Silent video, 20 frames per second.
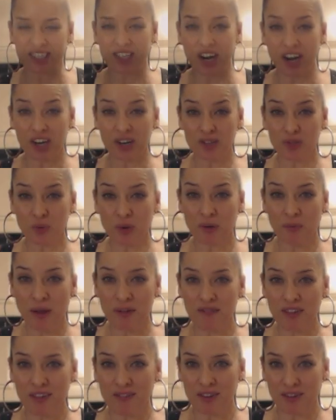Escargot is one of
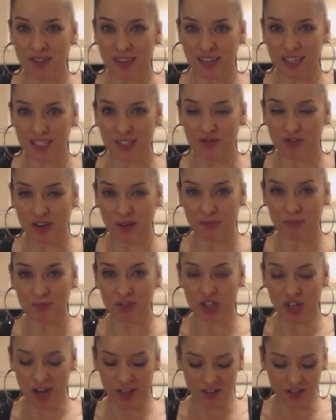my favorite things
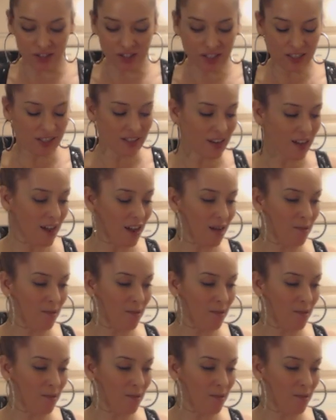from childhood.